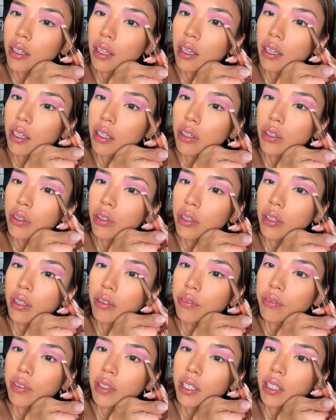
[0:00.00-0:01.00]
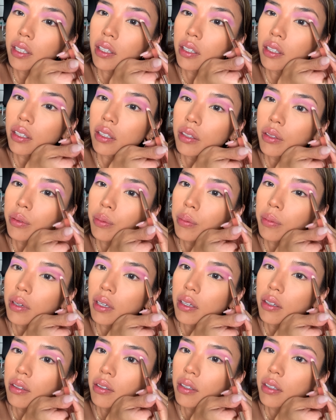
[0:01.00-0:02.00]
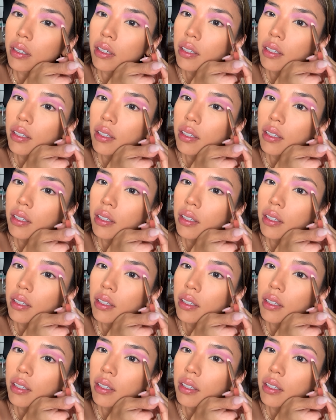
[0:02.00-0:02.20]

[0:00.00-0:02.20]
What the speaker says: that into the V as well.